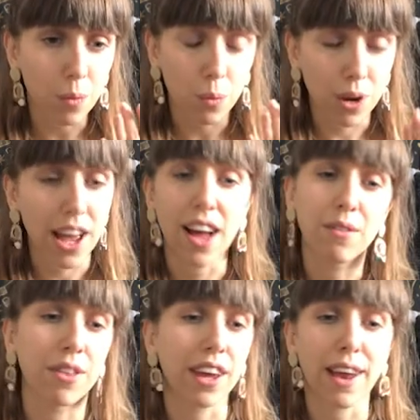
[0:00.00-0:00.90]
we
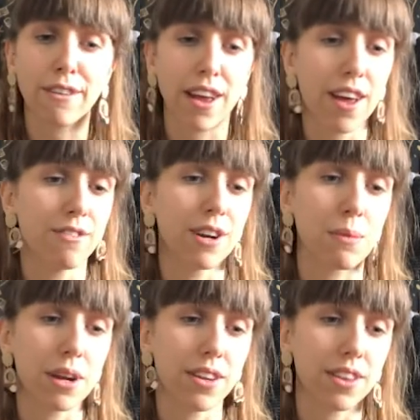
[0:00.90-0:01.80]
have the Karen hair
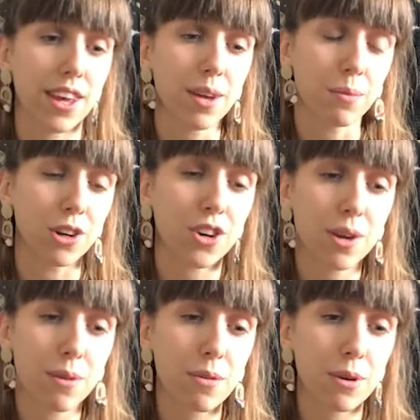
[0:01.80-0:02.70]
ready made in the game, which
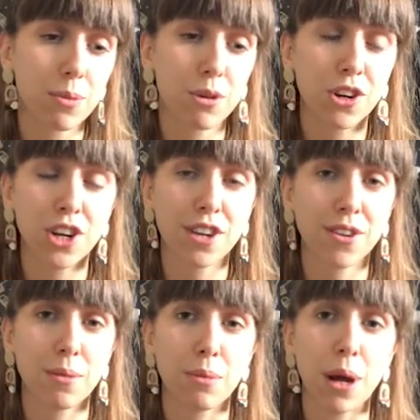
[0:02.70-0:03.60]
I very much
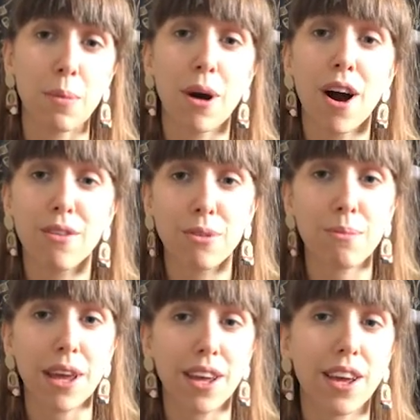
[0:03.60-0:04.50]
appreciated. But apart
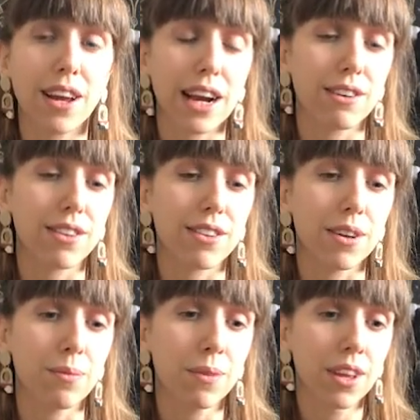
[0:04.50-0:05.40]
from making a Karen
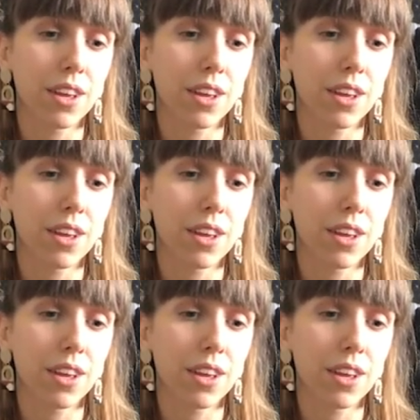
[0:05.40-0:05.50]
sim,